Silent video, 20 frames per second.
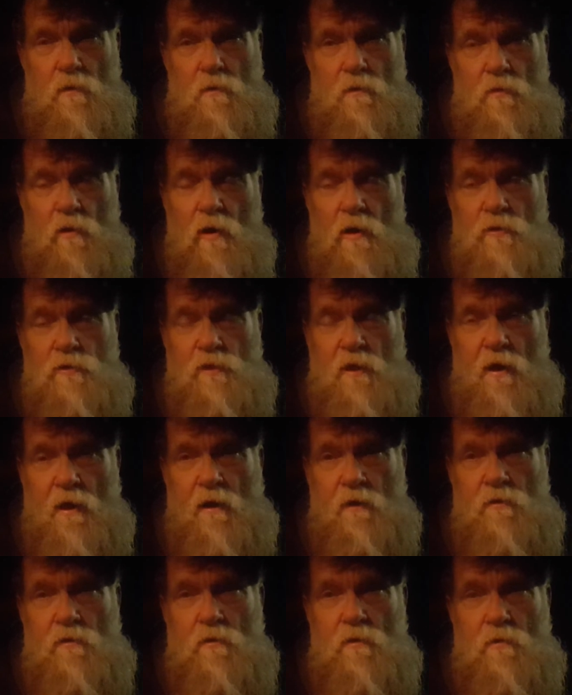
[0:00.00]

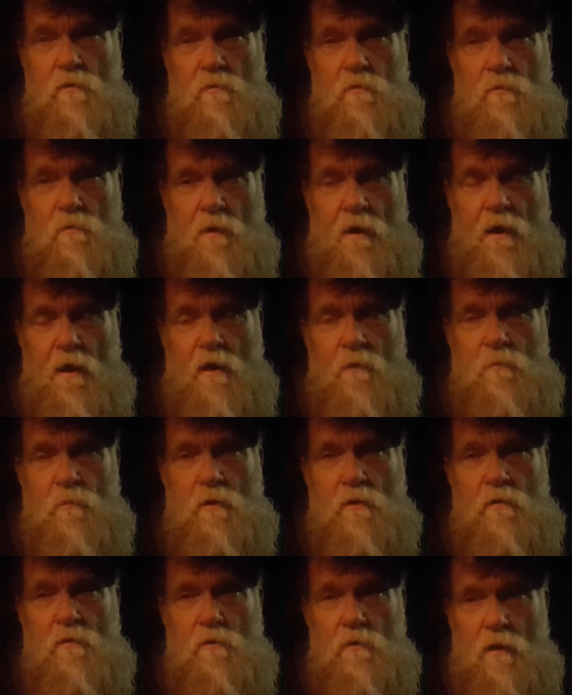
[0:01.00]
contact Lamb
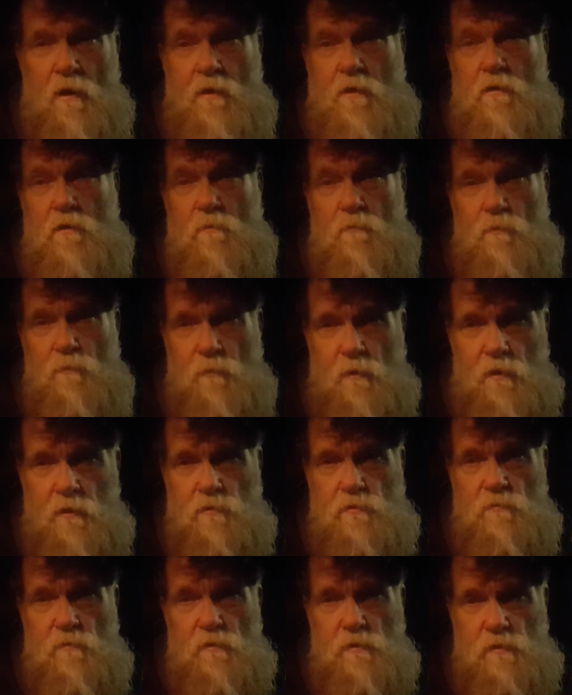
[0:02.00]
Light
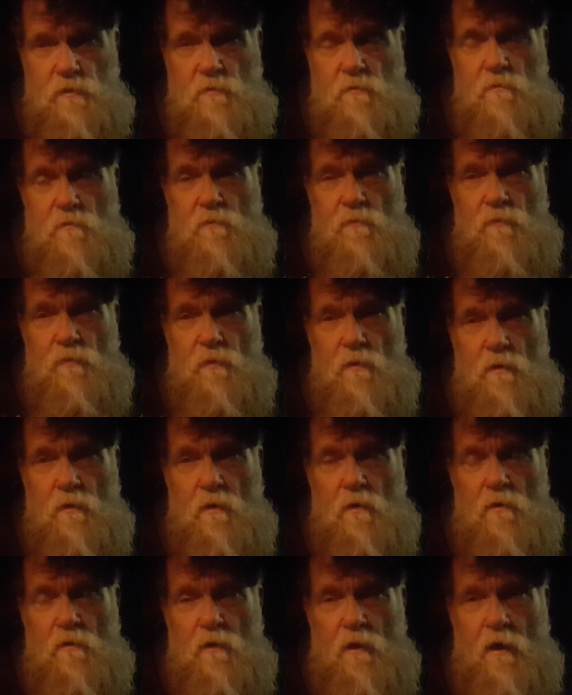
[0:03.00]
Ministries.
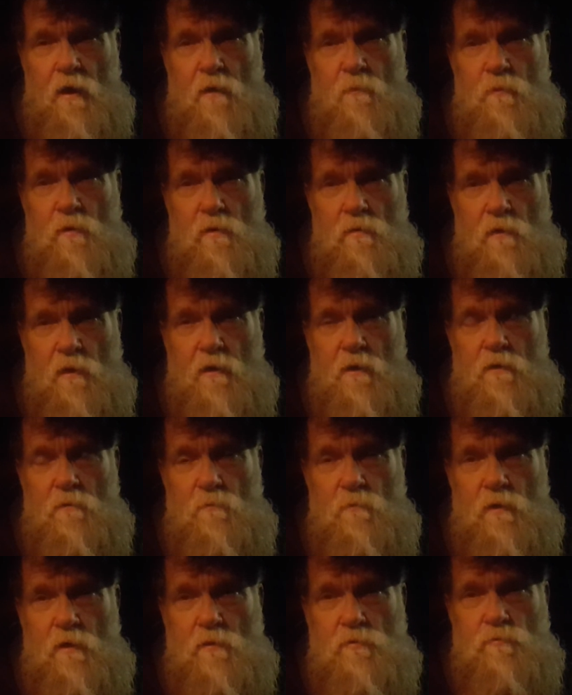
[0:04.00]
Lamb Light
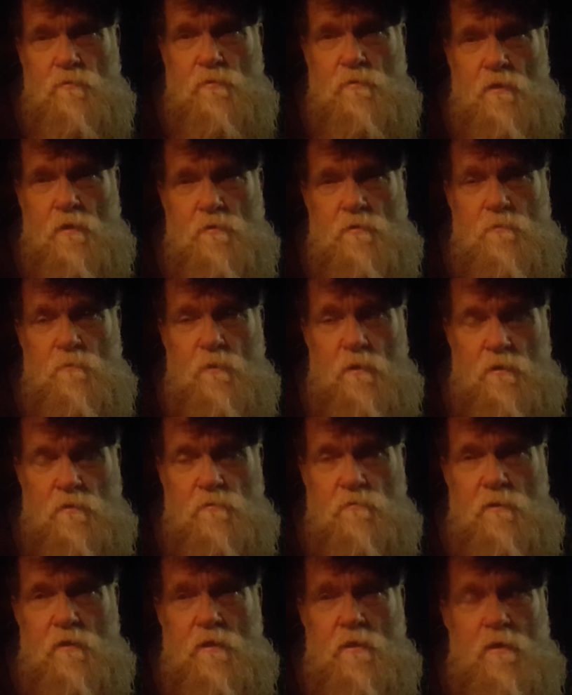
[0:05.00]
Ministries. That's the
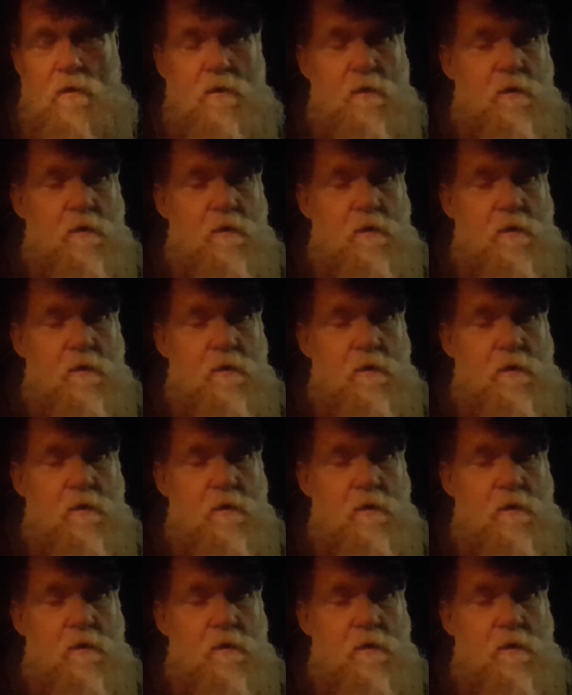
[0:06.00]
ministry